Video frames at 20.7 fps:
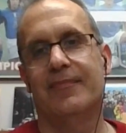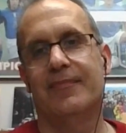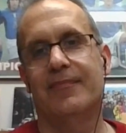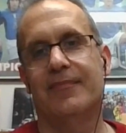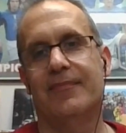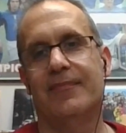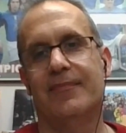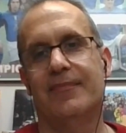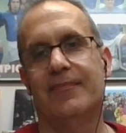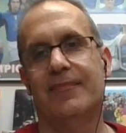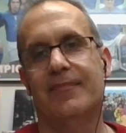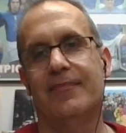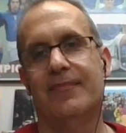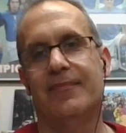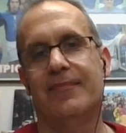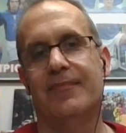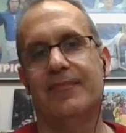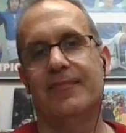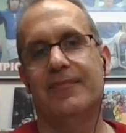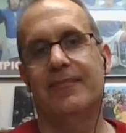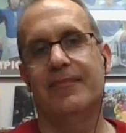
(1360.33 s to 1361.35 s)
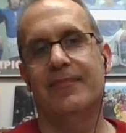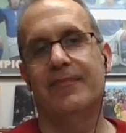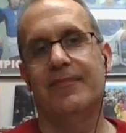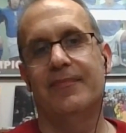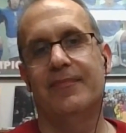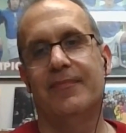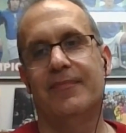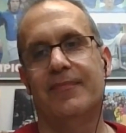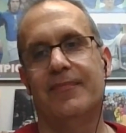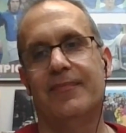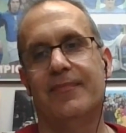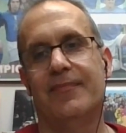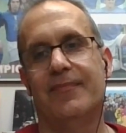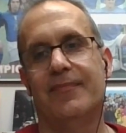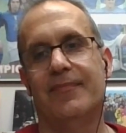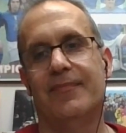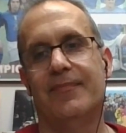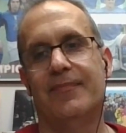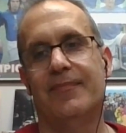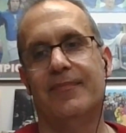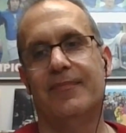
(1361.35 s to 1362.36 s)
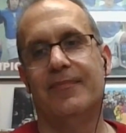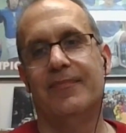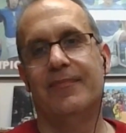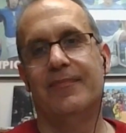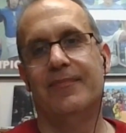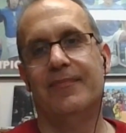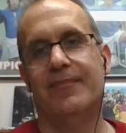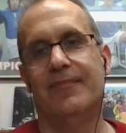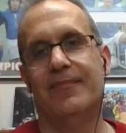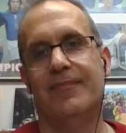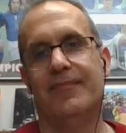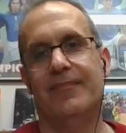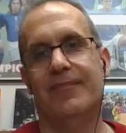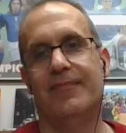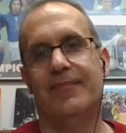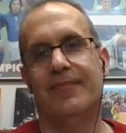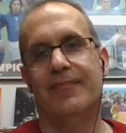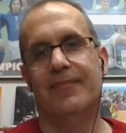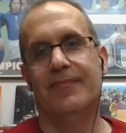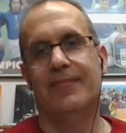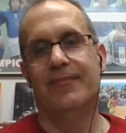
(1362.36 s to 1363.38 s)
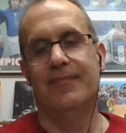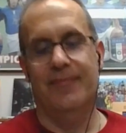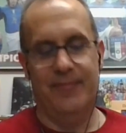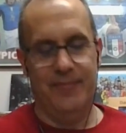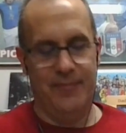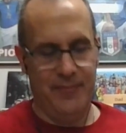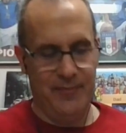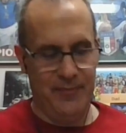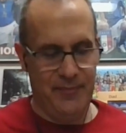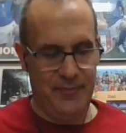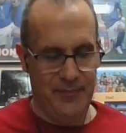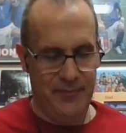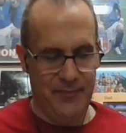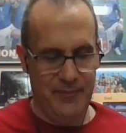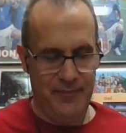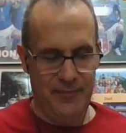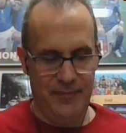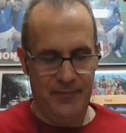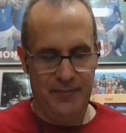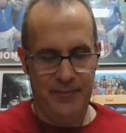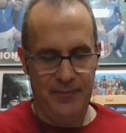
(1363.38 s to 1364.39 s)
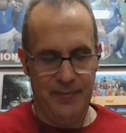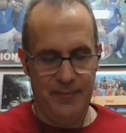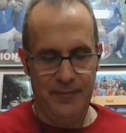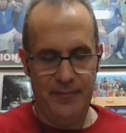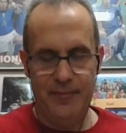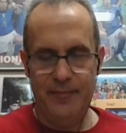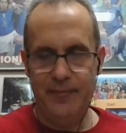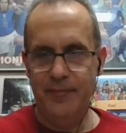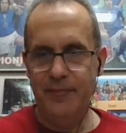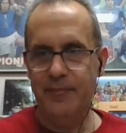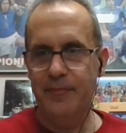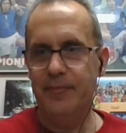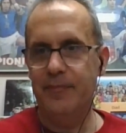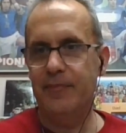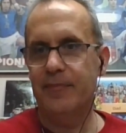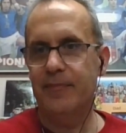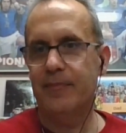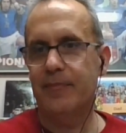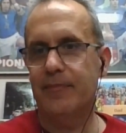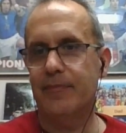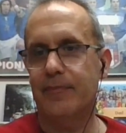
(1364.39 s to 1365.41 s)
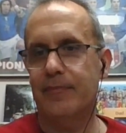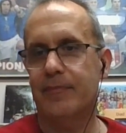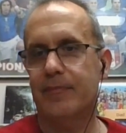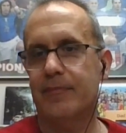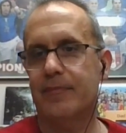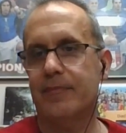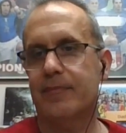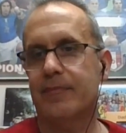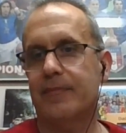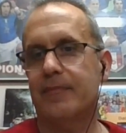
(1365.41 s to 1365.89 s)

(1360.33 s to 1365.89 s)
This person isn't speaking.